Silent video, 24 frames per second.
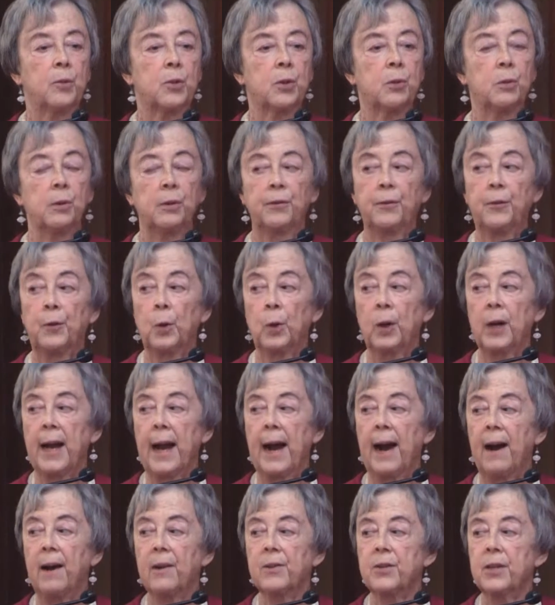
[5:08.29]
to afford
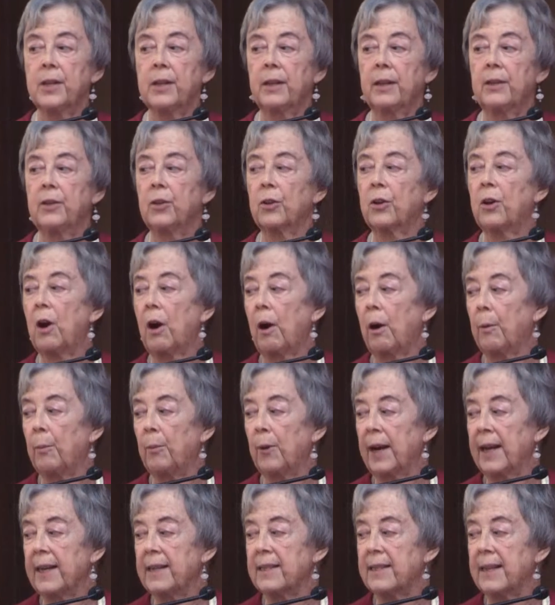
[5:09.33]
housing and your car
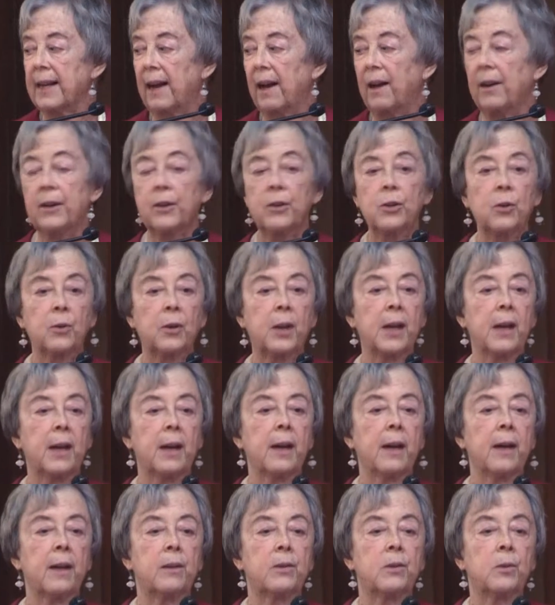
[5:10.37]
breaks down and you
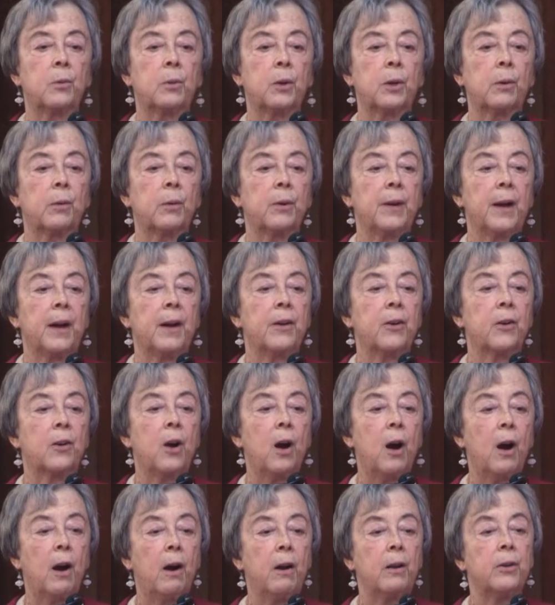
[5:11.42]
can't get to work without your
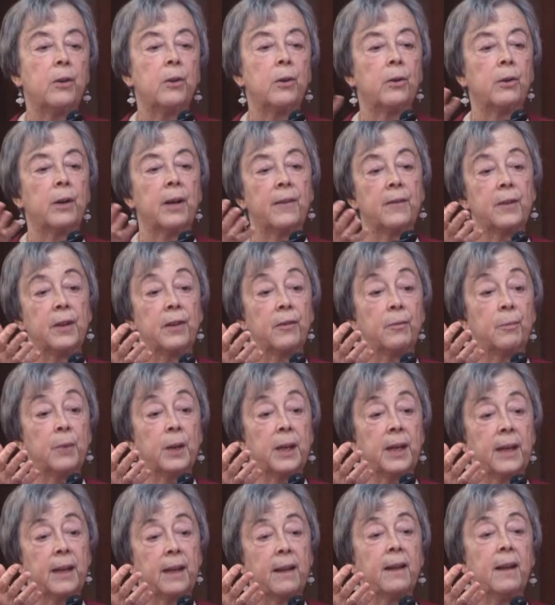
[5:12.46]
car and you don't have enough
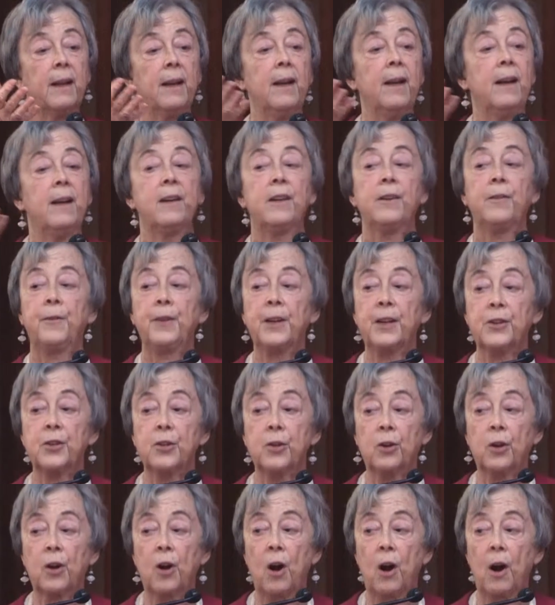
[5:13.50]
money to fix
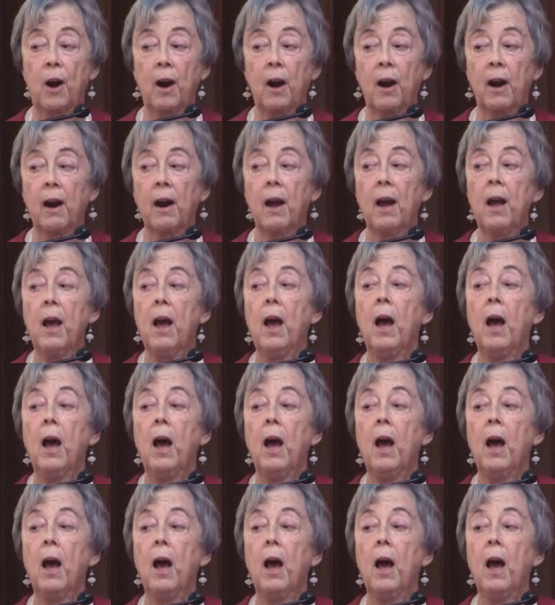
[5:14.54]
your car,